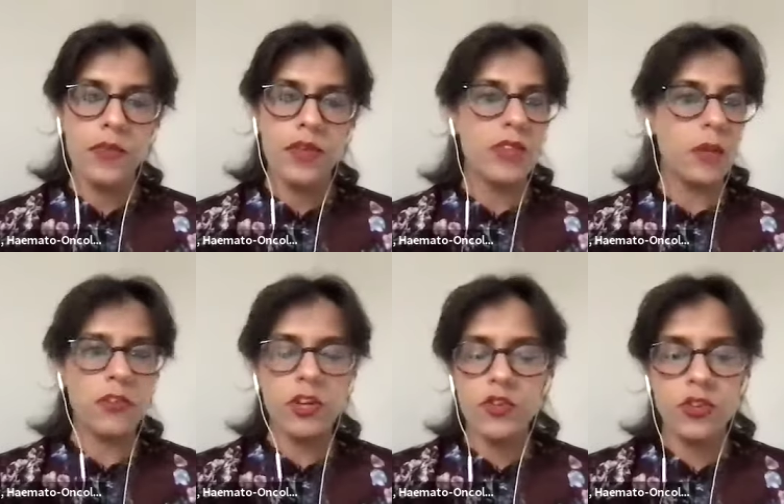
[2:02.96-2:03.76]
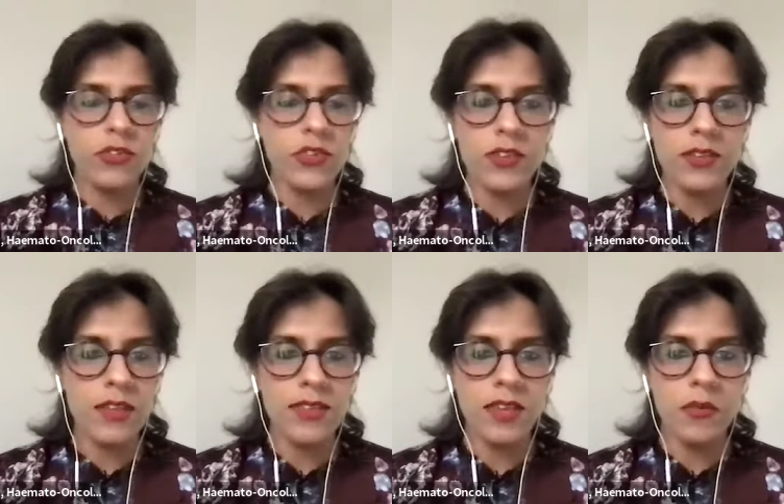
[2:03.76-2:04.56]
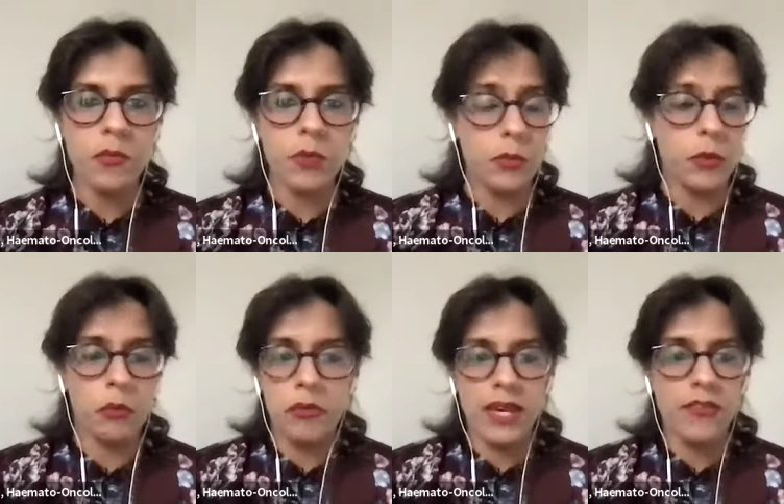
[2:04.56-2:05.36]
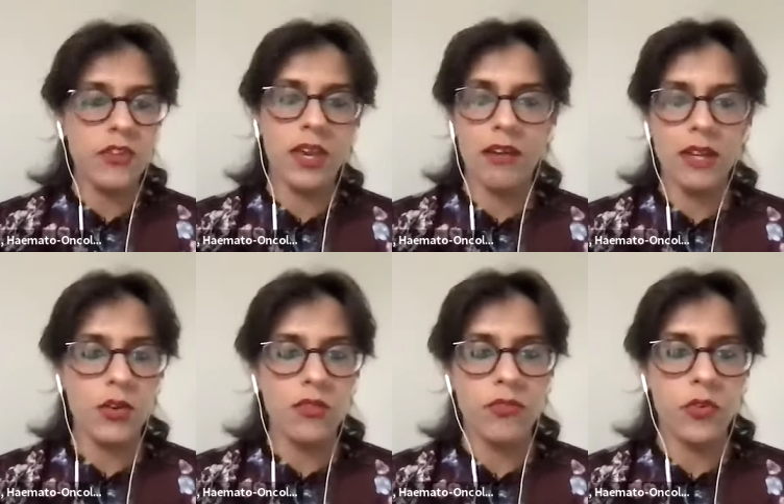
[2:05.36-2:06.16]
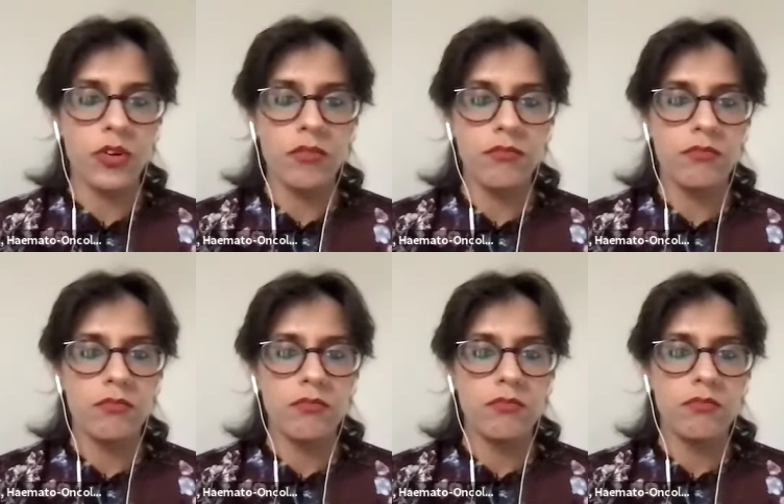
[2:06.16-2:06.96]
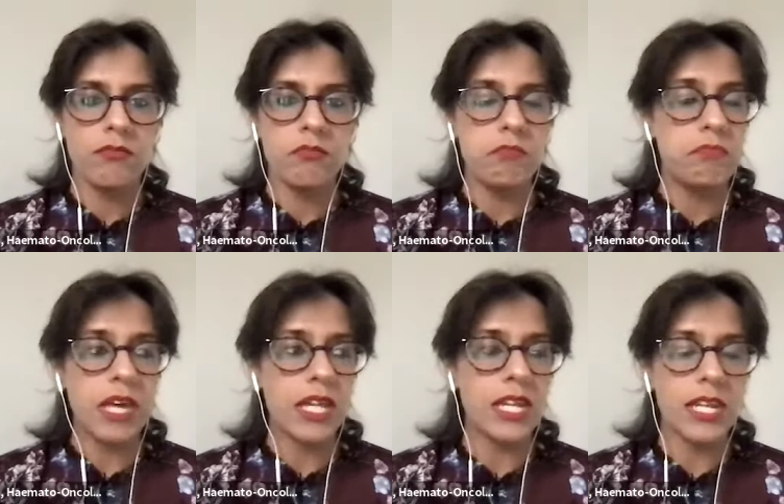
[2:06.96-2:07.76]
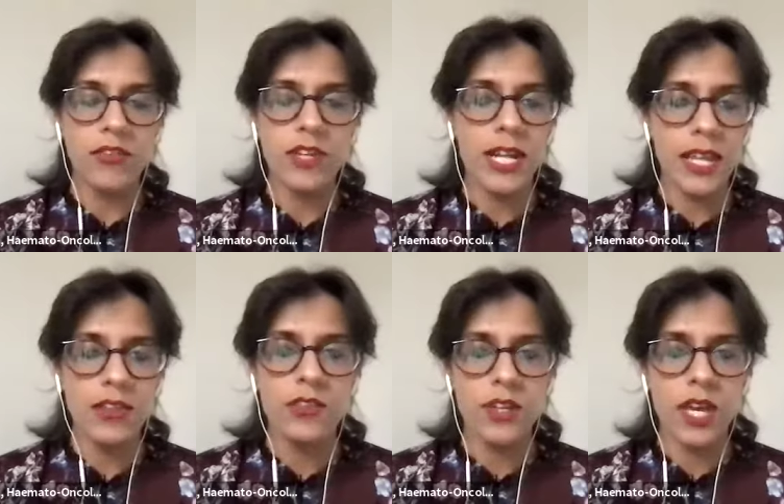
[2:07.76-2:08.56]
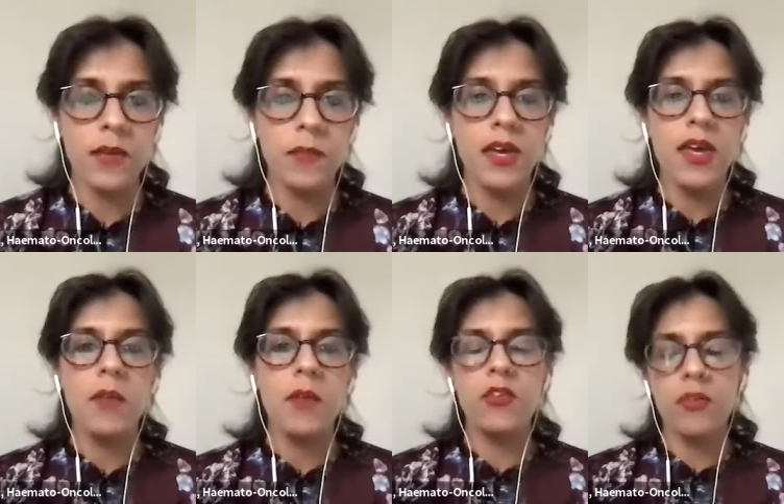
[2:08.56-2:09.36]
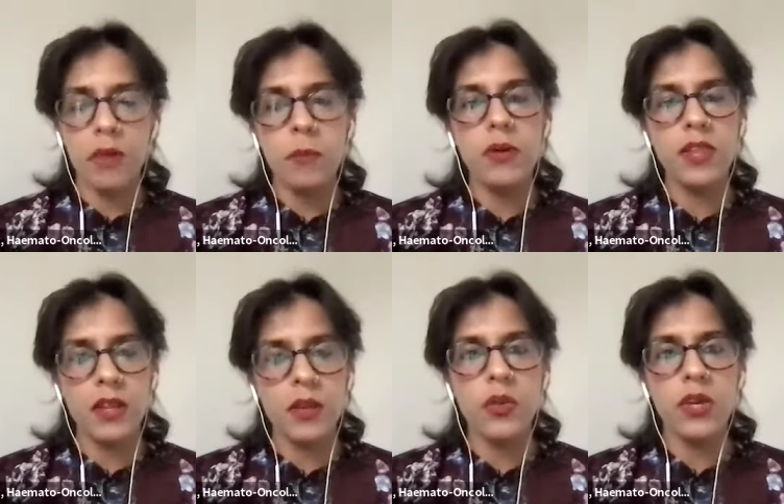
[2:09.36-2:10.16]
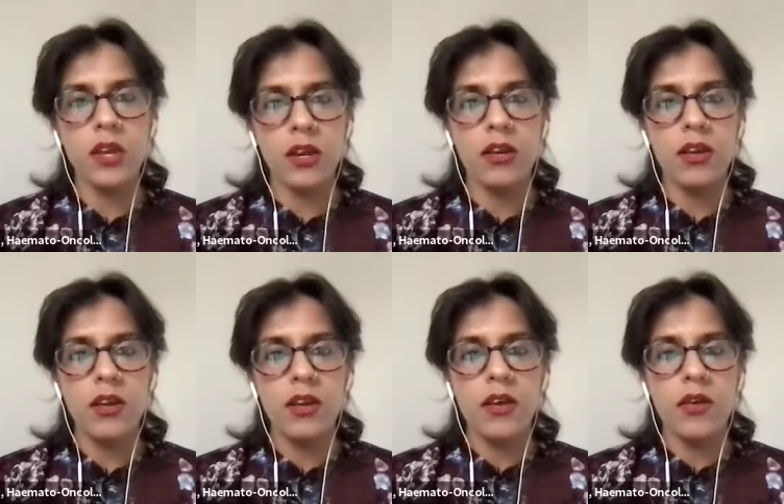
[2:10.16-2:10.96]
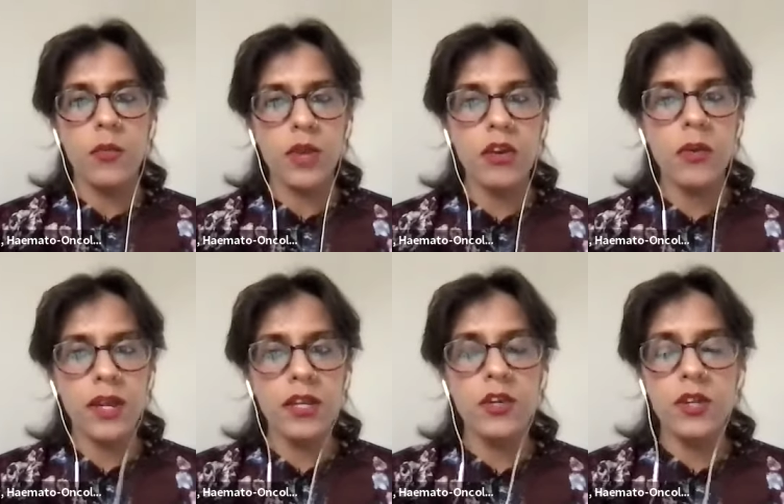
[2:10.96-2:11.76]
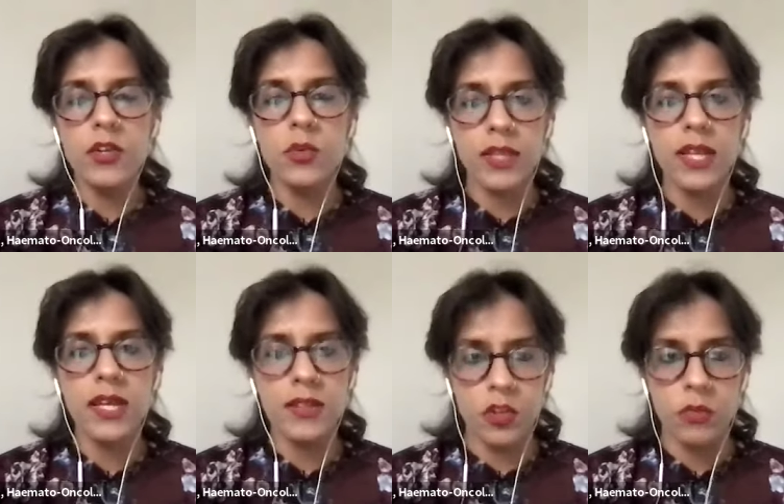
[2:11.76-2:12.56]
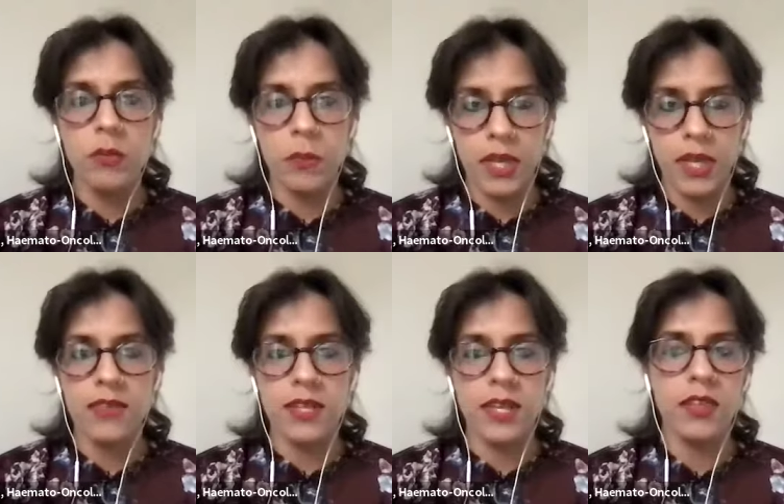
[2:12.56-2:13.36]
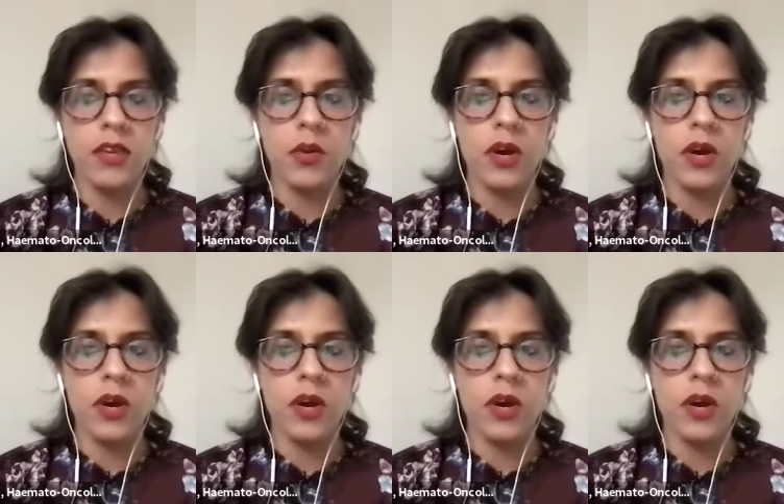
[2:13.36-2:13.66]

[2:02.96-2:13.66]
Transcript: some version of risk assessing will probably have to carry on for an indefinite length of time but remember that we are we are quite good at doing that as human beings and i think